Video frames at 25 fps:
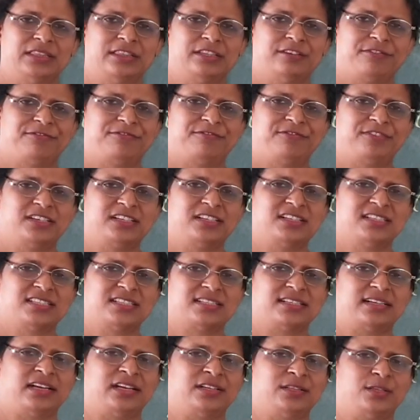The
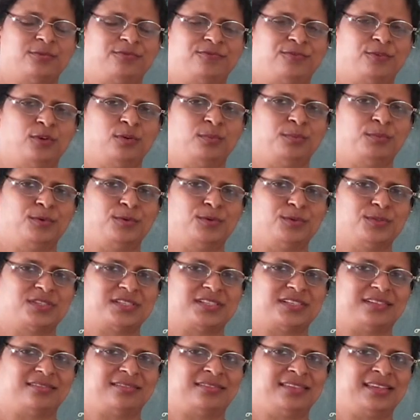first and the
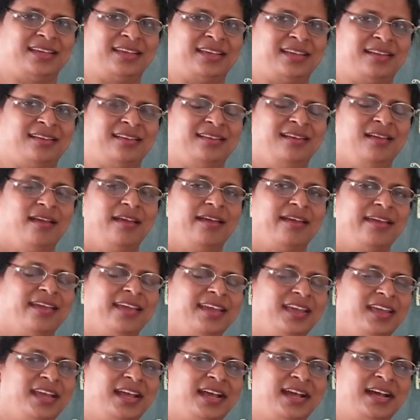foremost thing,
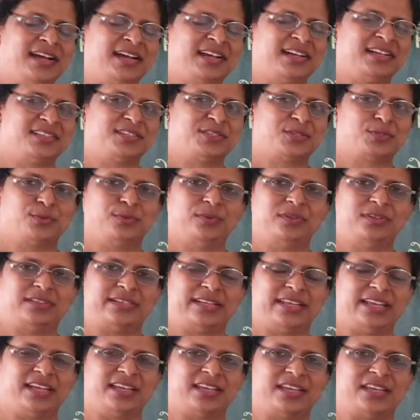he has to
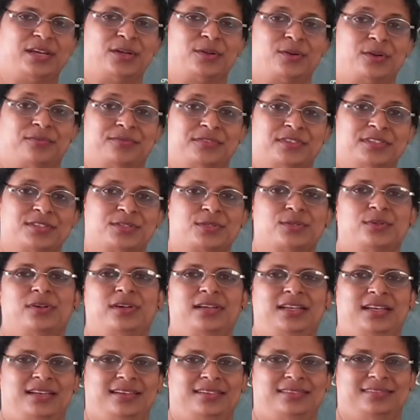take care of the
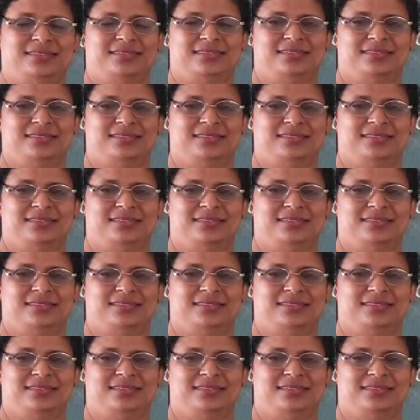soil.